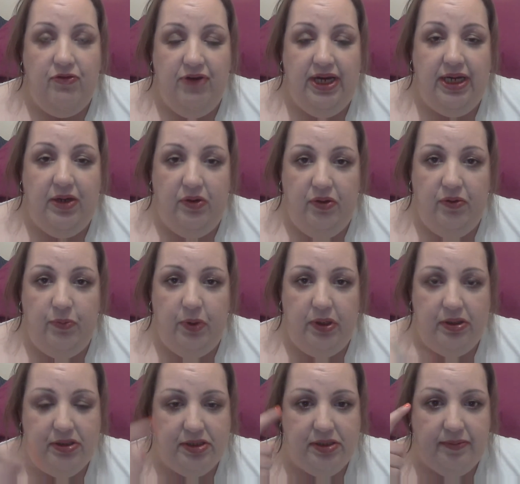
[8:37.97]
other
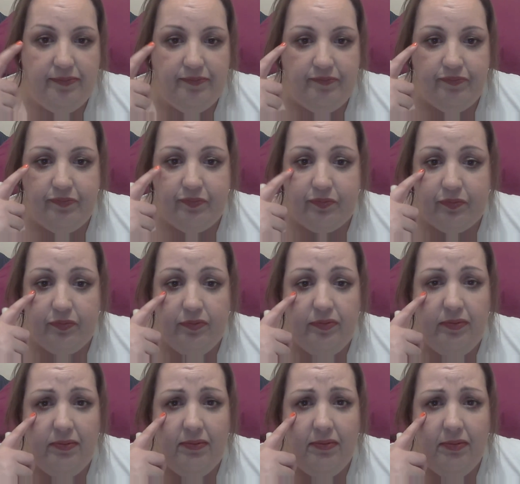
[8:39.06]
ones.
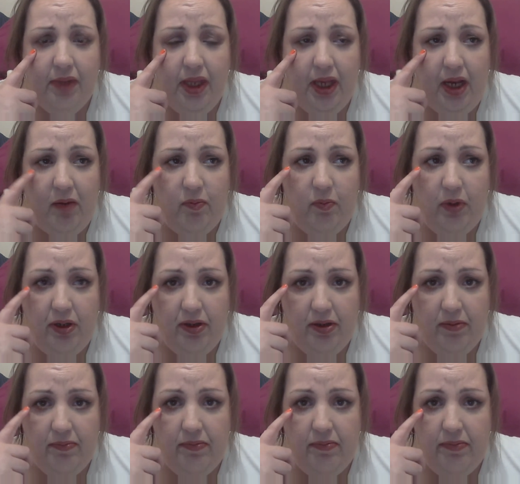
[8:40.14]
And one of
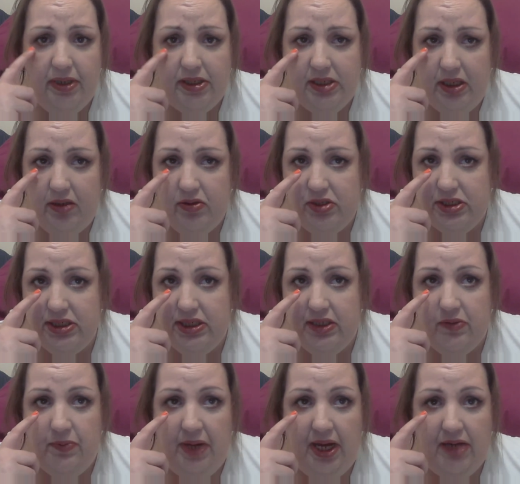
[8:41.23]
them made all underneath
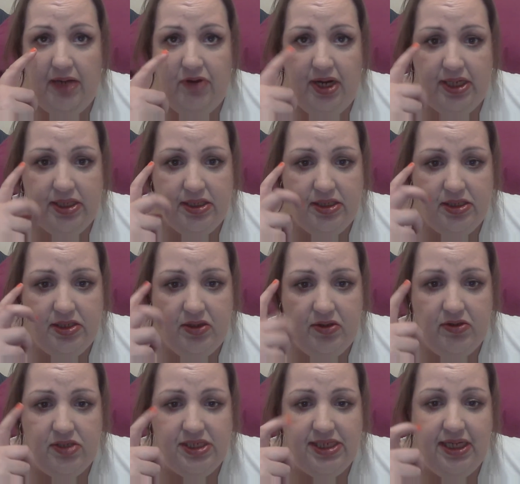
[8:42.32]
my eye red and sort of
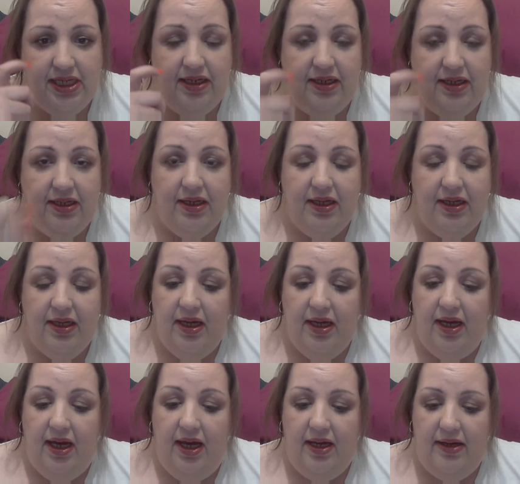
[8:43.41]
stinging.
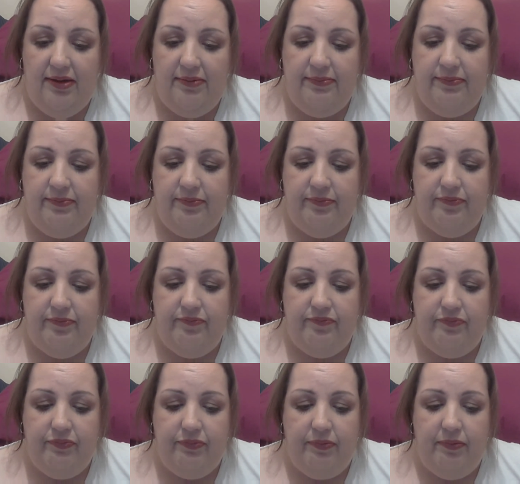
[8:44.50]

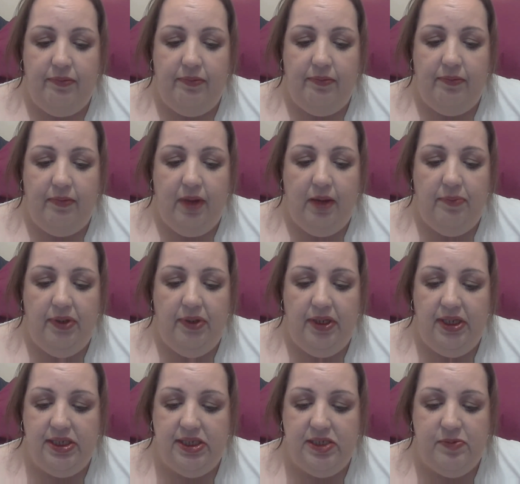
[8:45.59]
But
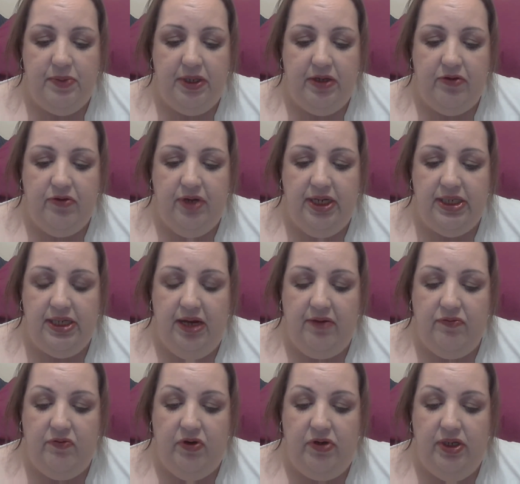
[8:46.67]
this has been great. I've
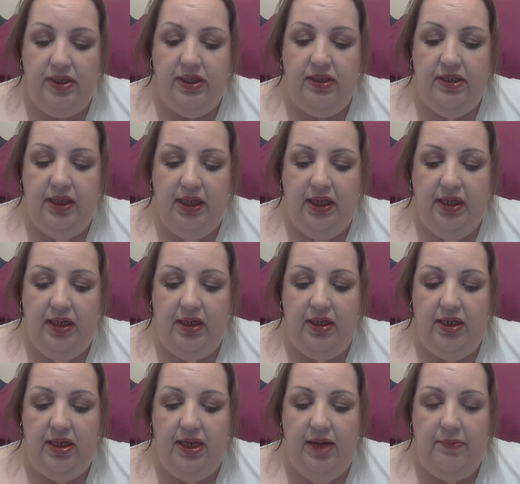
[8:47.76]
got it in the
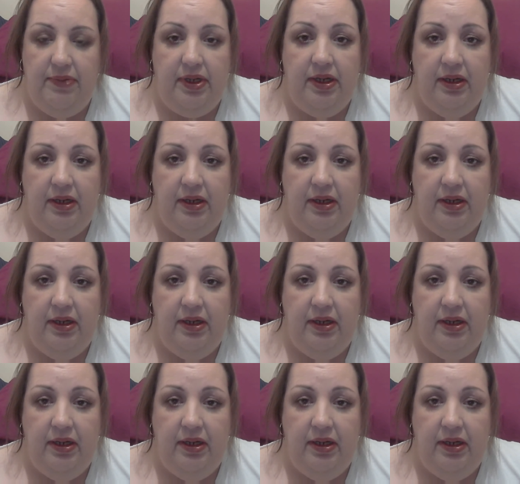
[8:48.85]
lemon,